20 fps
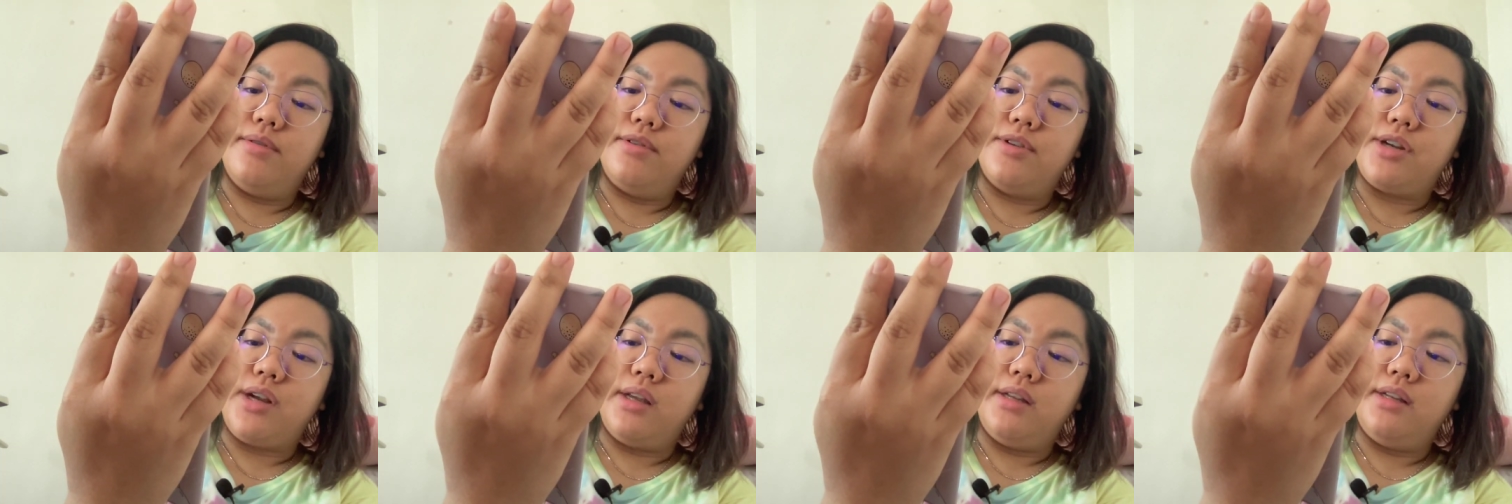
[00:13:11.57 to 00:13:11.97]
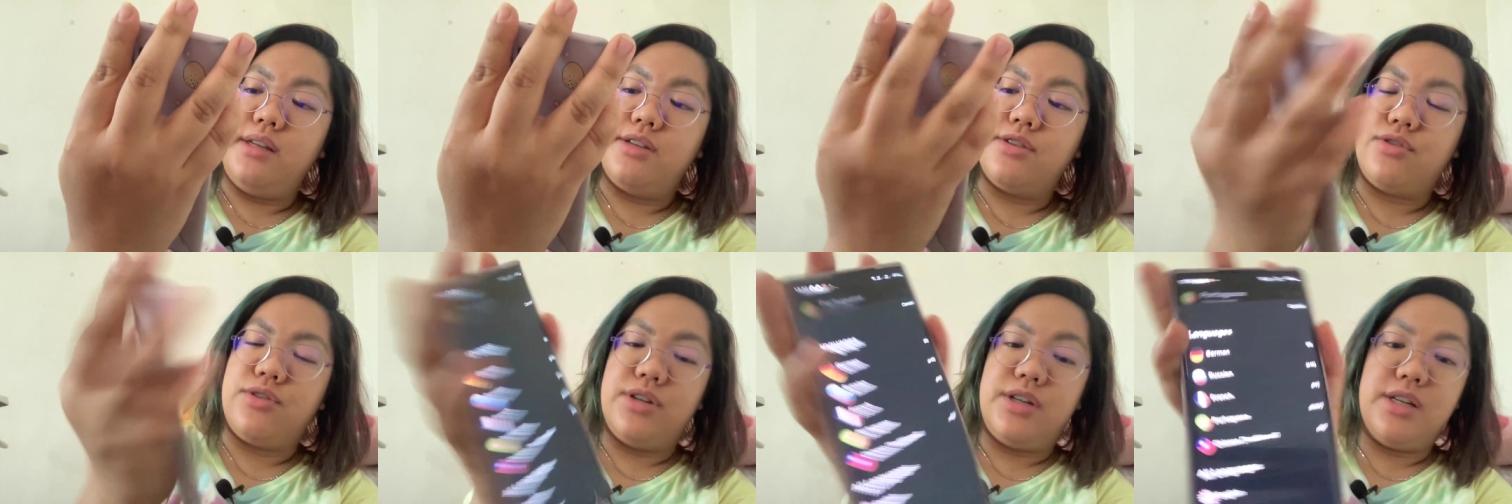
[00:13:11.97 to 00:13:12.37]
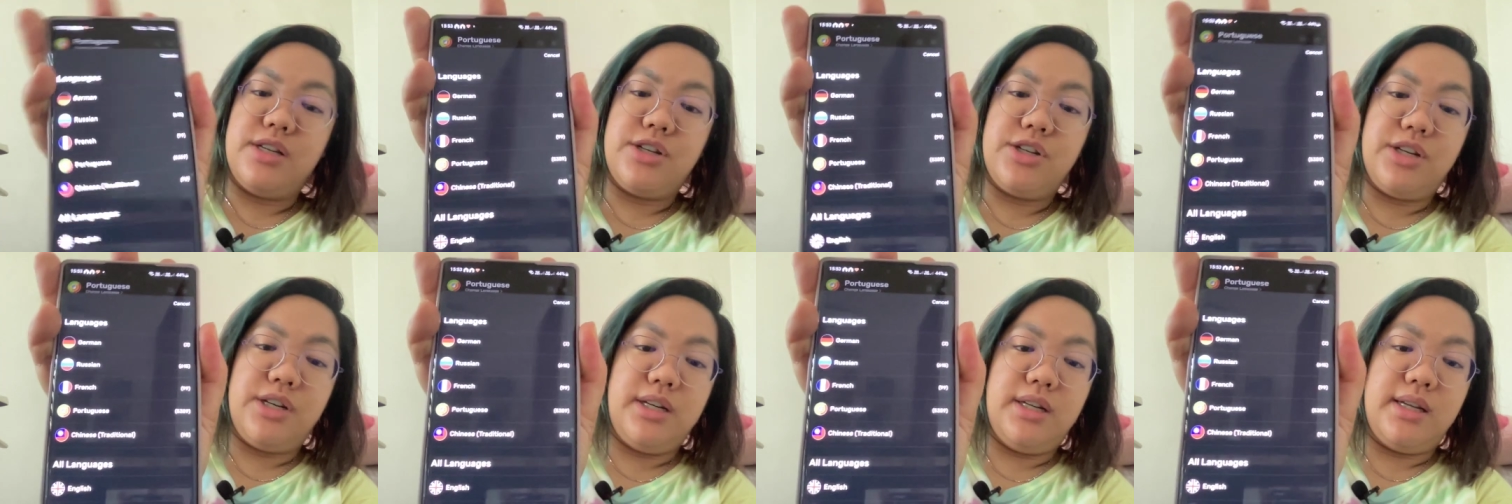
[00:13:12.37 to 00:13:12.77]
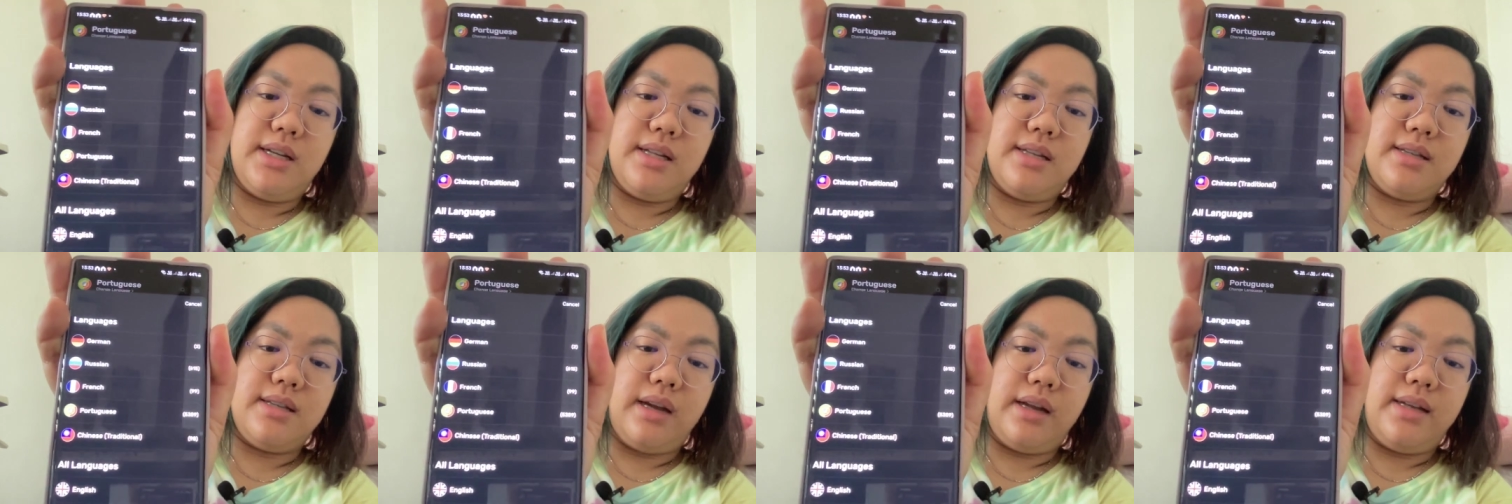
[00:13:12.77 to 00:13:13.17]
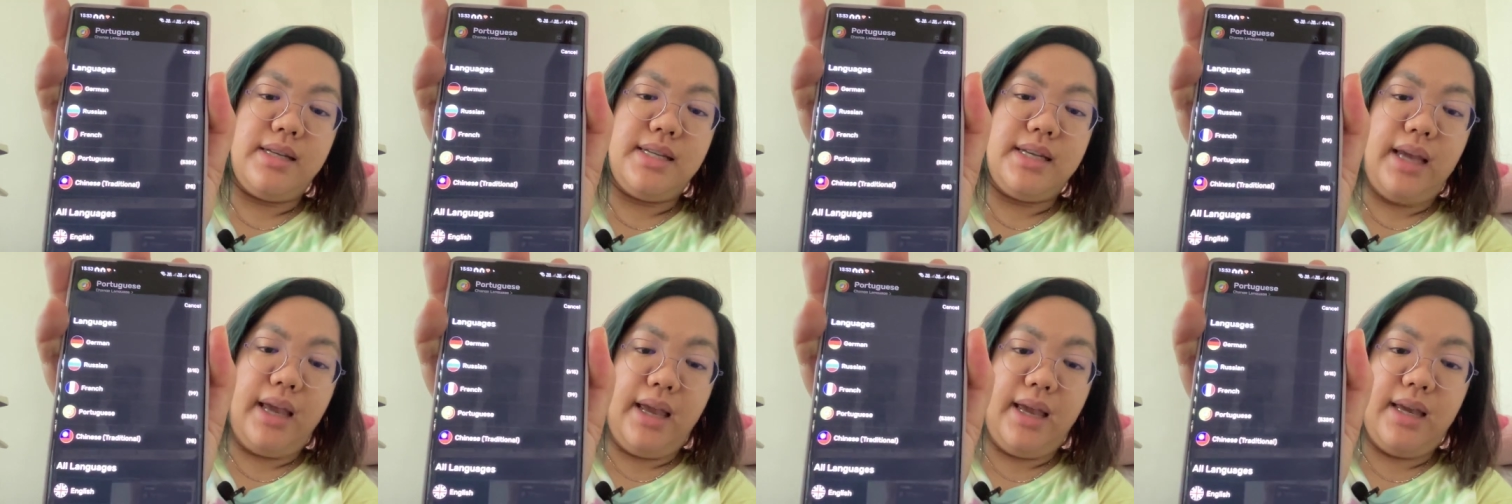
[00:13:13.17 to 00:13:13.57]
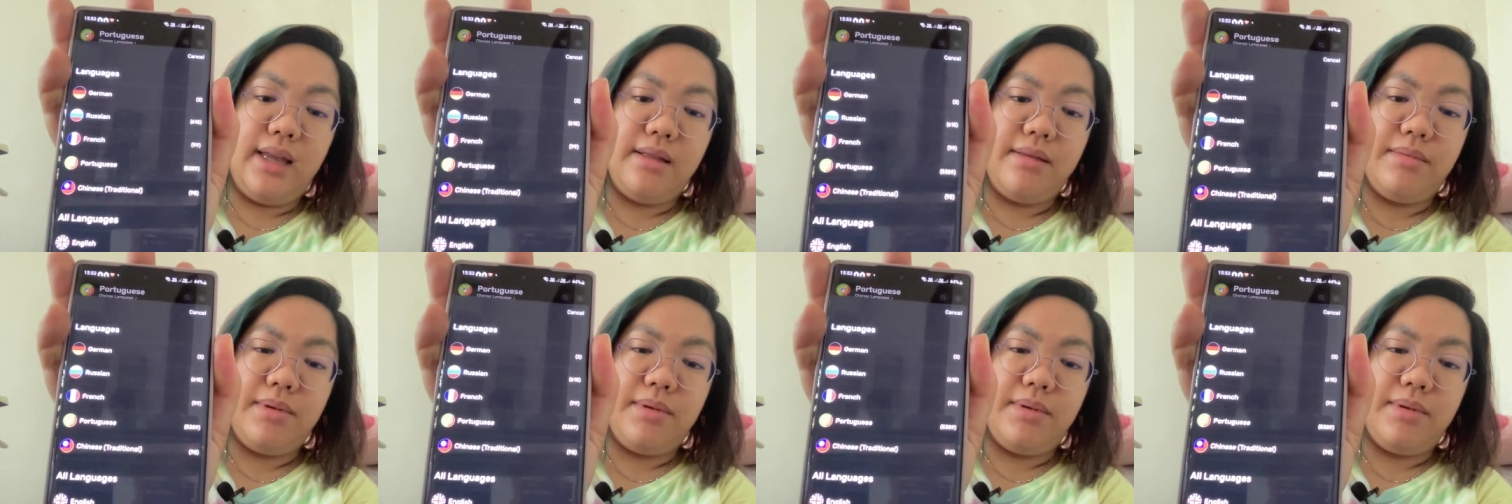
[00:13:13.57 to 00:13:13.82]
Chinese traditional it's 98.